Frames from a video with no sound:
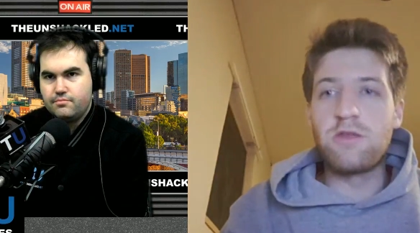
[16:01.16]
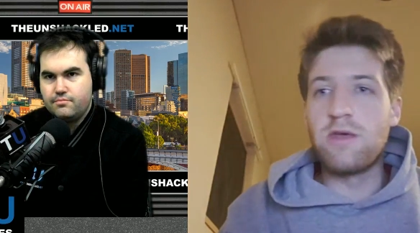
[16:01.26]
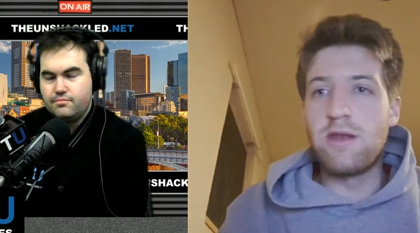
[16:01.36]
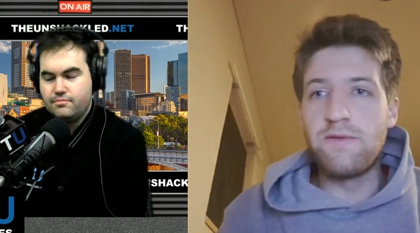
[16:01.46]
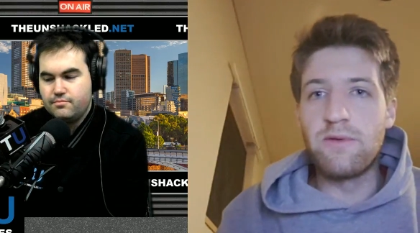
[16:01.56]

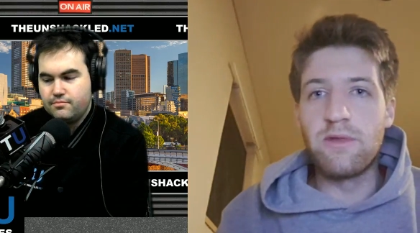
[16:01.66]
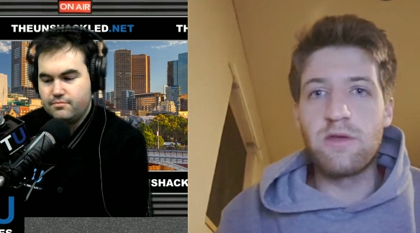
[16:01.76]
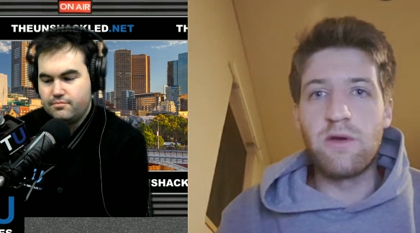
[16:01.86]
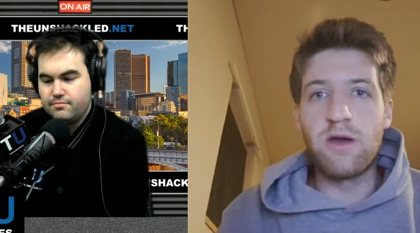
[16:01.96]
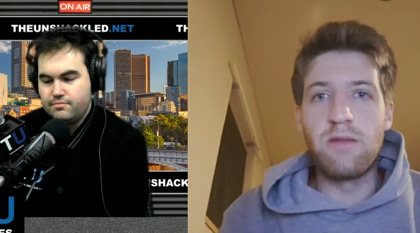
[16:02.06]
Speaker 1: that everyone's
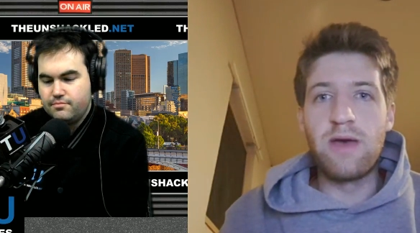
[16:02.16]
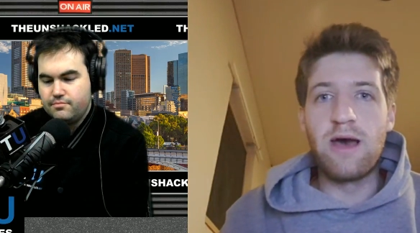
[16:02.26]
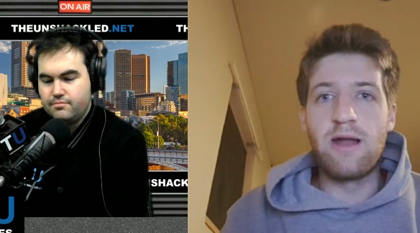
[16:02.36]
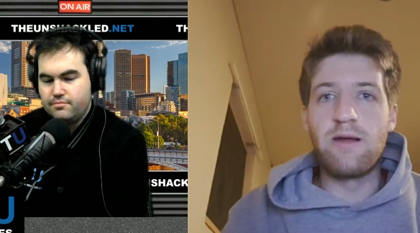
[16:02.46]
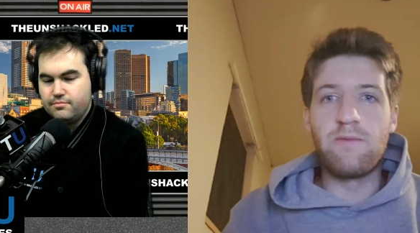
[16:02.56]
going on
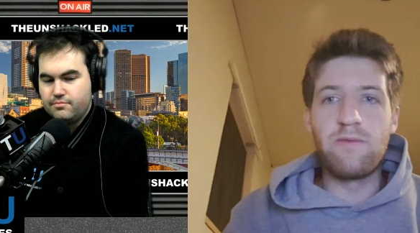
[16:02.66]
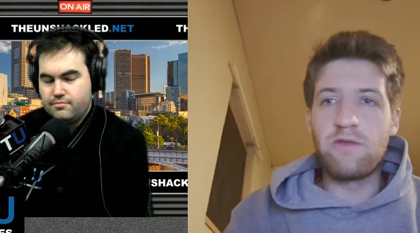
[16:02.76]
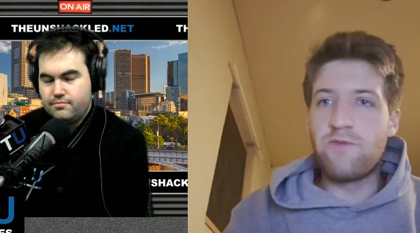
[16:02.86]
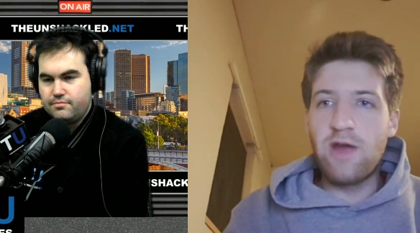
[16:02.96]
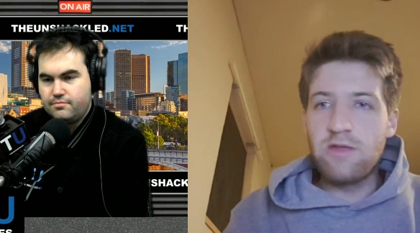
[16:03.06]
about uh, it's
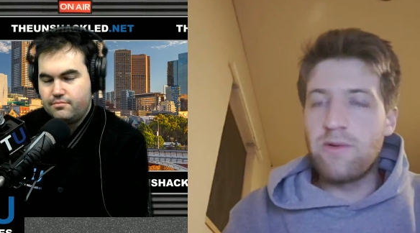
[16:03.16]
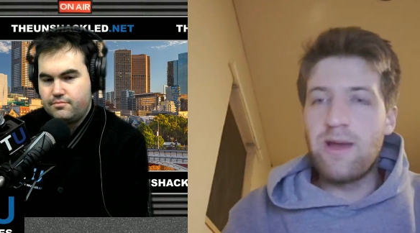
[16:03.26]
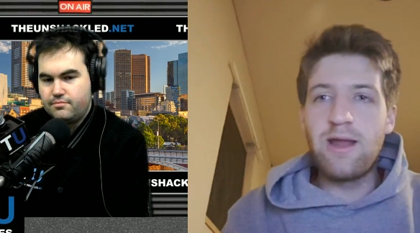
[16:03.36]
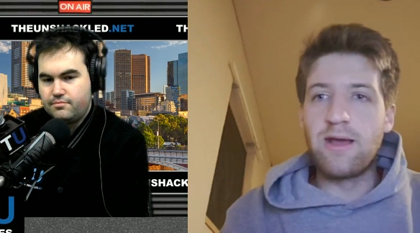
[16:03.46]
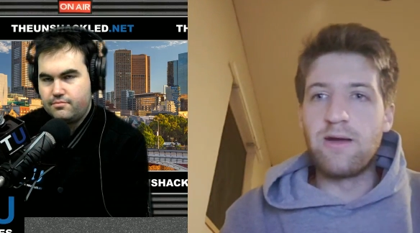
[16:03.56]
fraser
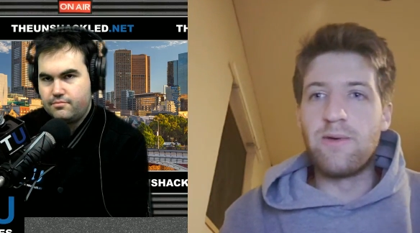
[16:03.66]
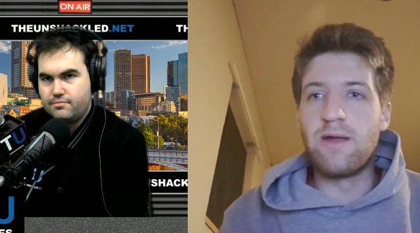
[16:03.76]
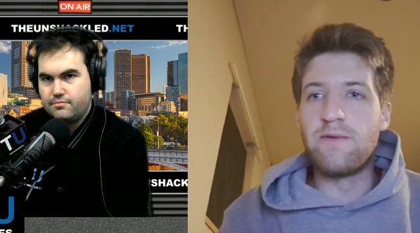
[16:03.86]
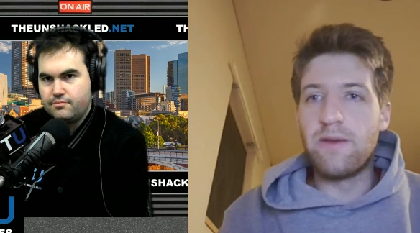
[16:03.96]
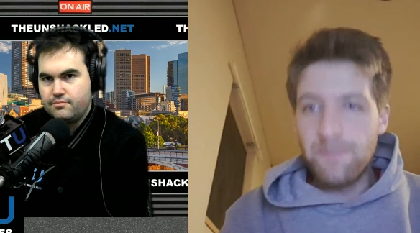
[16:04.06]
anning or
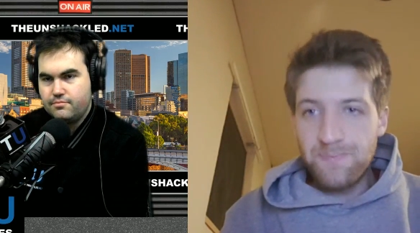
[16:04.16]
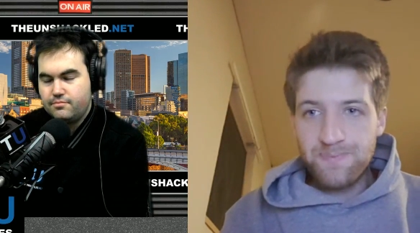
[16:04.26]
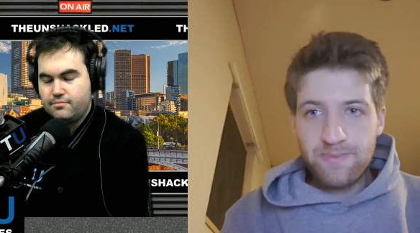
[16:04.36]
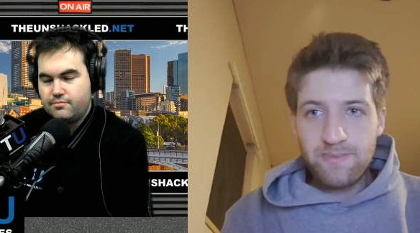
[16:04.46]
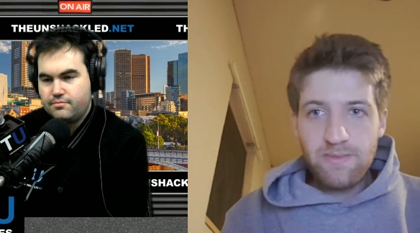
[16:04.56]
whatever
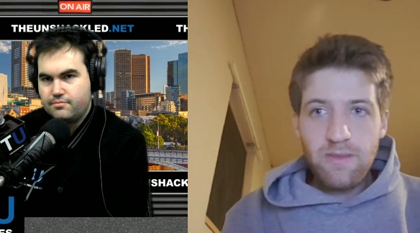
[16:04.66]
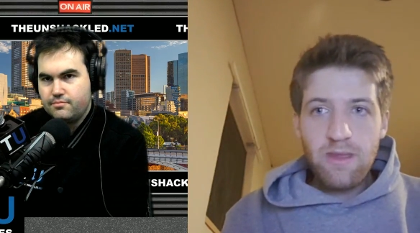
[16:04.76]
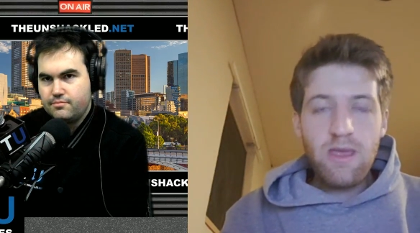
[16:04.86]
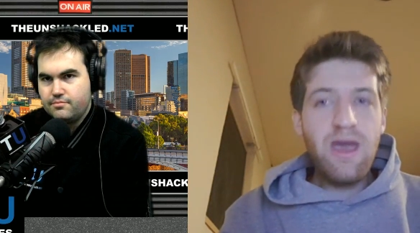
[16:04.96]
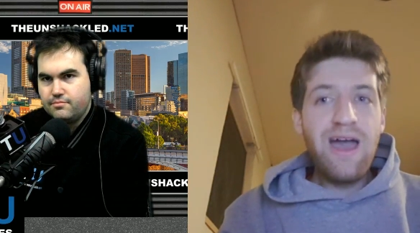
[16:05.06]

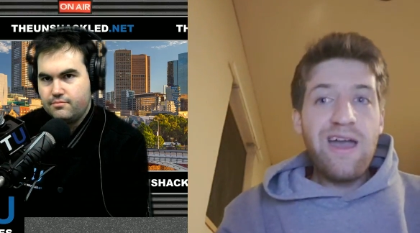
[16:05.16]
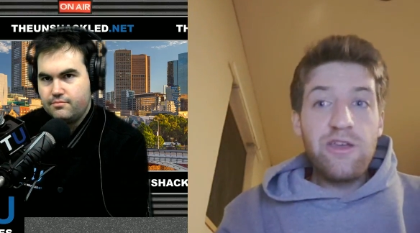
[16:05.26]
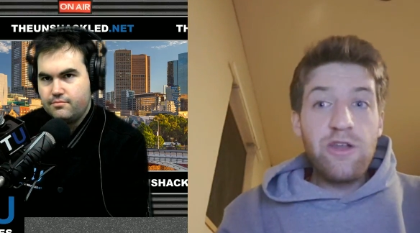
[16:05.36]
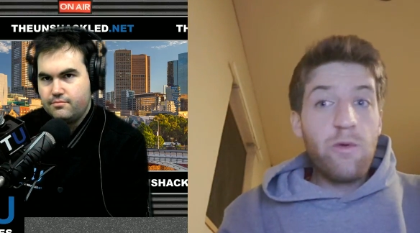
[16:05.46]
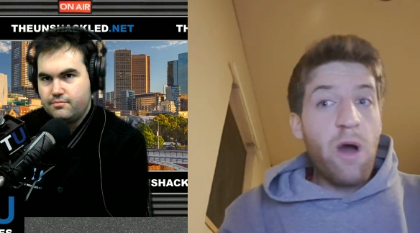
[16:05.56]
you
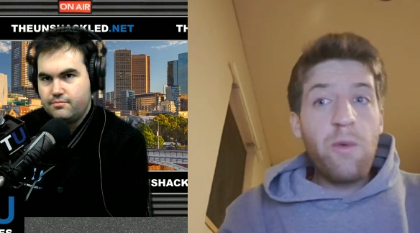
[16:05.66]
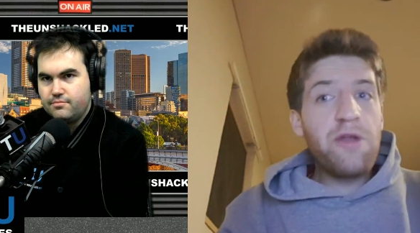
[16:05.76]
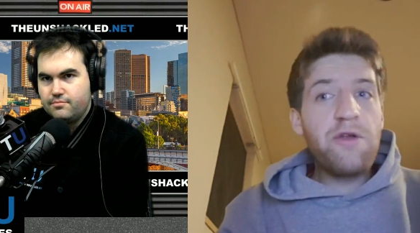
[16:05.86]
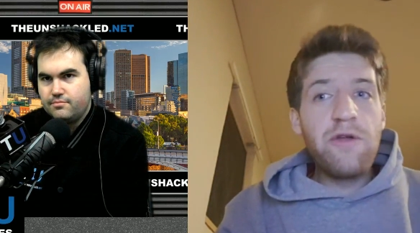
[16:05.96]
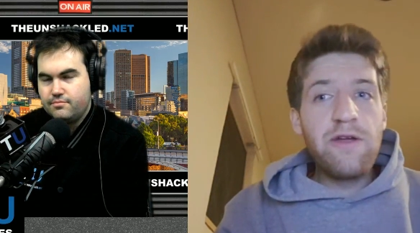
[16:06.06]
know, I
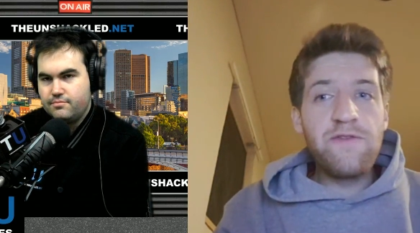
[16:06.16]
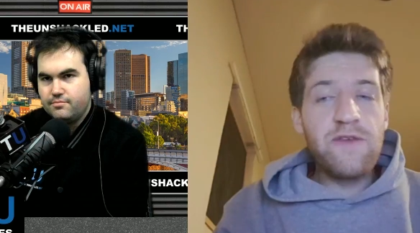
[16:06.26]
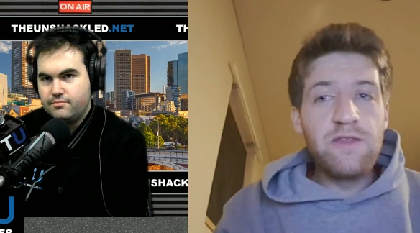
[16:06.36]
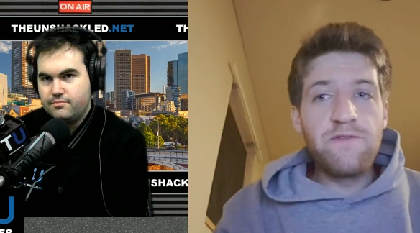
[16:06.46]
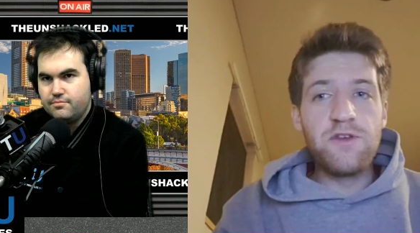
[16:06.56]
wonder if
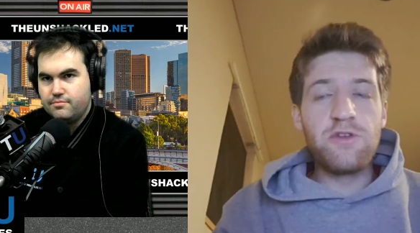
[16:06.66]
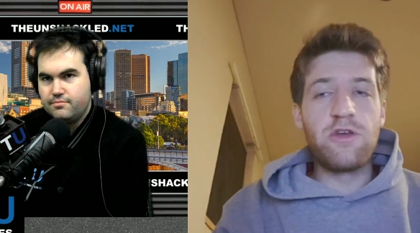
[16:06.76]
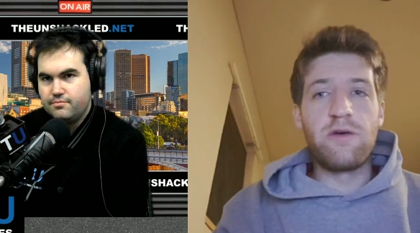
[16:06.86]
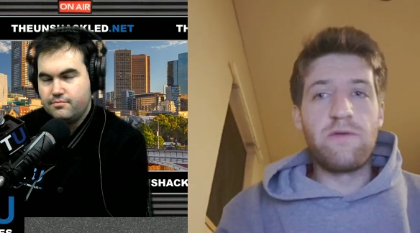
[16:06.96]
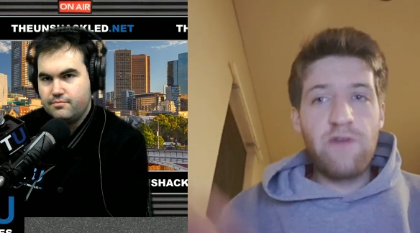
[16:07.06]
in the
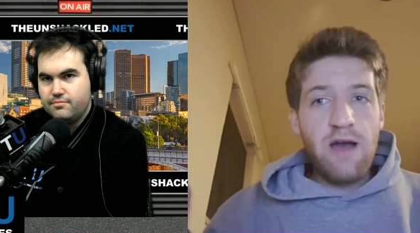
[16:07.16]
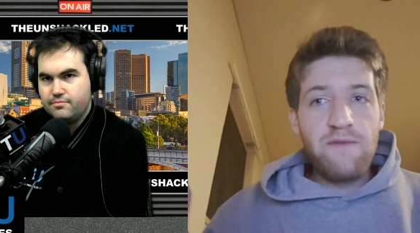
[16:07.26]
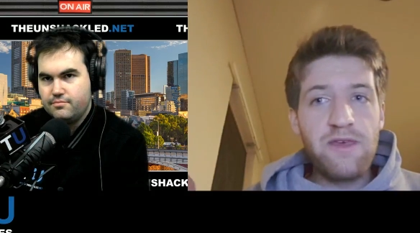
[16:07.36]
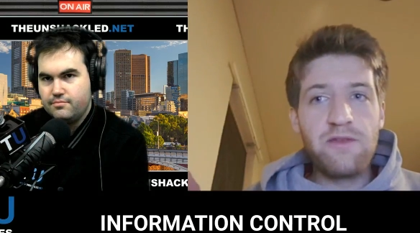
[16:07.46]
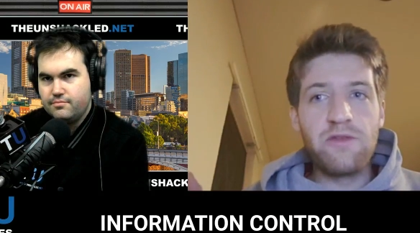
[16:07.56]
future,
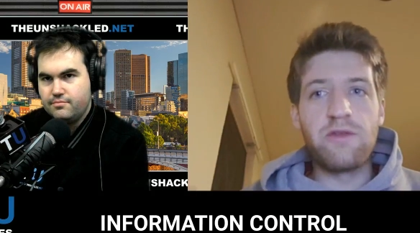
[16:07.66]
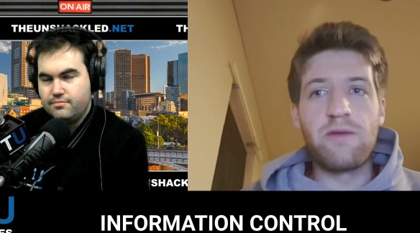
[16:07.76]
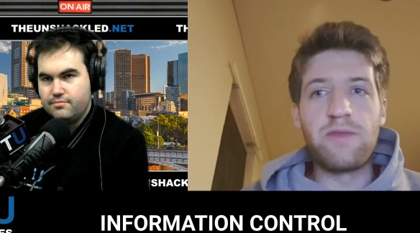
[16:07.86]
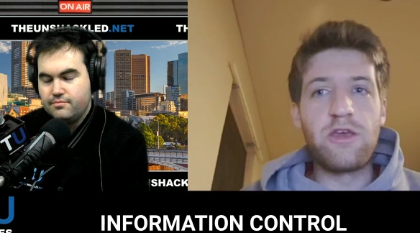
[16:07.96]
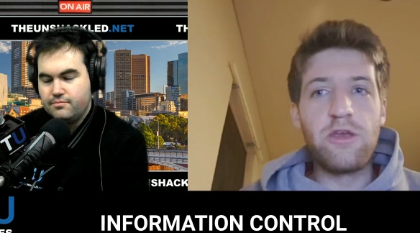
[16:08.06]
five years or
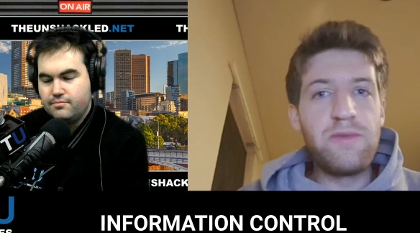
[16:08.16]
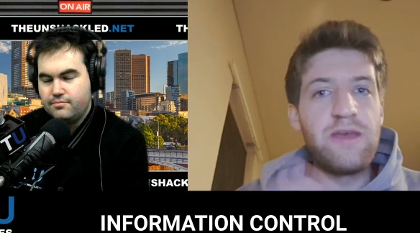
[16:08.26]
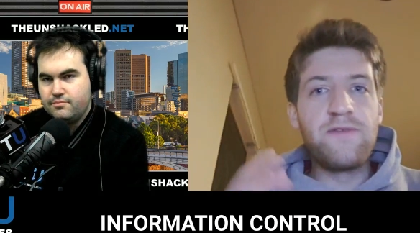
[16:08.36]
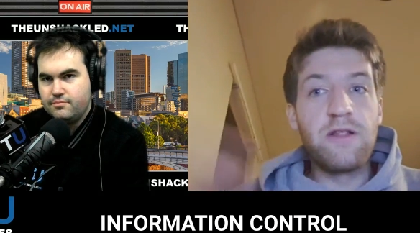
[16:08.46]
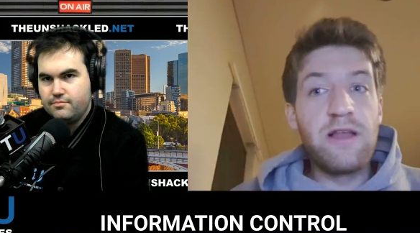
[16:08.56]
something, you'd be
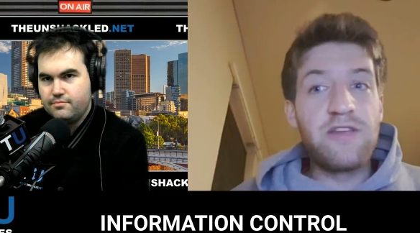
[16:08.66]
even allowed to